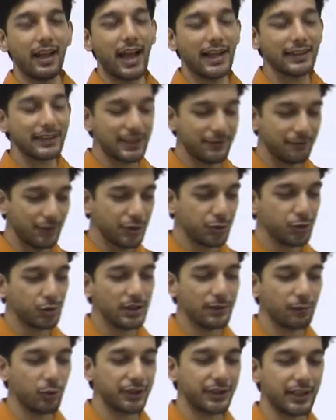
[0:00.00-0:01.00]
and
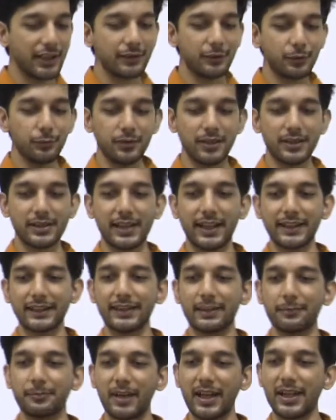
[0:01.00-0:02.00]
eventually what I do is
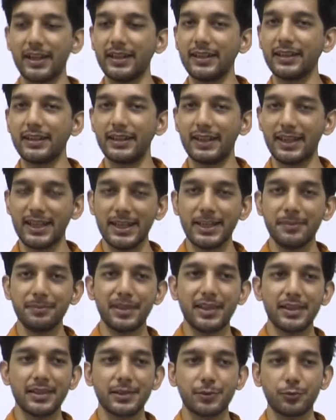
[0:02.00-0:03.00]
that my
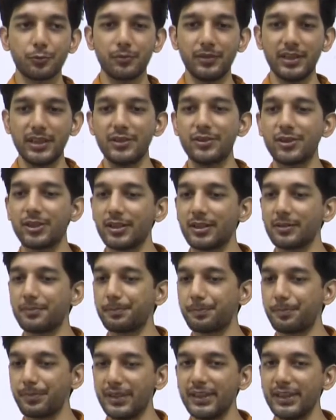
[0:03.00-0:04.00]
aim is to reach
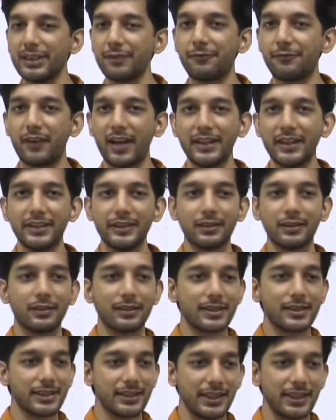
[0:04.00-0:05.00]
a
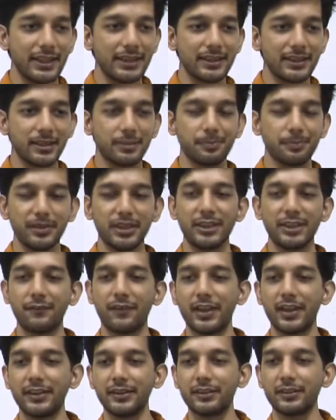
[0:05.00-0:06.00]
predefined state, a
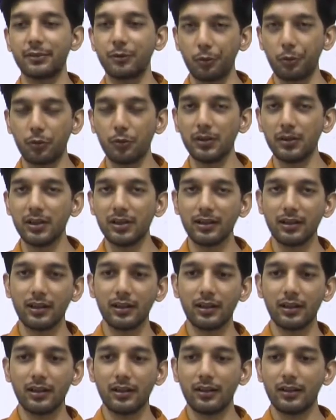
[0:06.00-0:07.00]
predefined
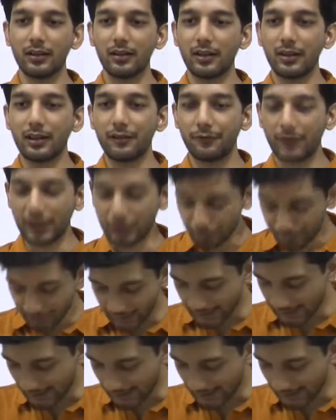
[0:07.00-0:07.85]
goal. One of the